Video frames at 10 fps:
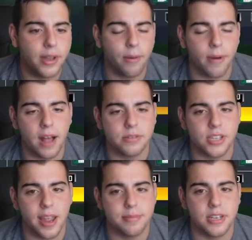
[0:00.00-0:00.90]
get Ralph
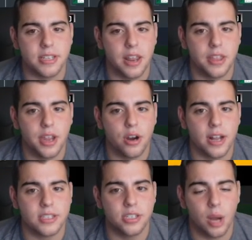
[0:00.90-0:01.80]
Sampson at the end of the year,
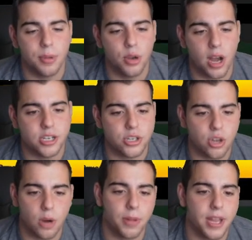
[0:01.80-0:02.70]
that's a W. I just
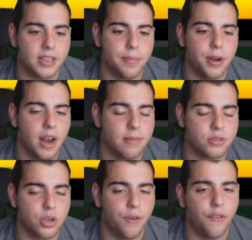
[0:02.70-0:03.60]
started playing limited. I'm
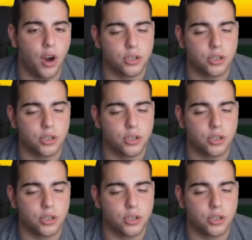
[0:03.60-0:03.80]
so far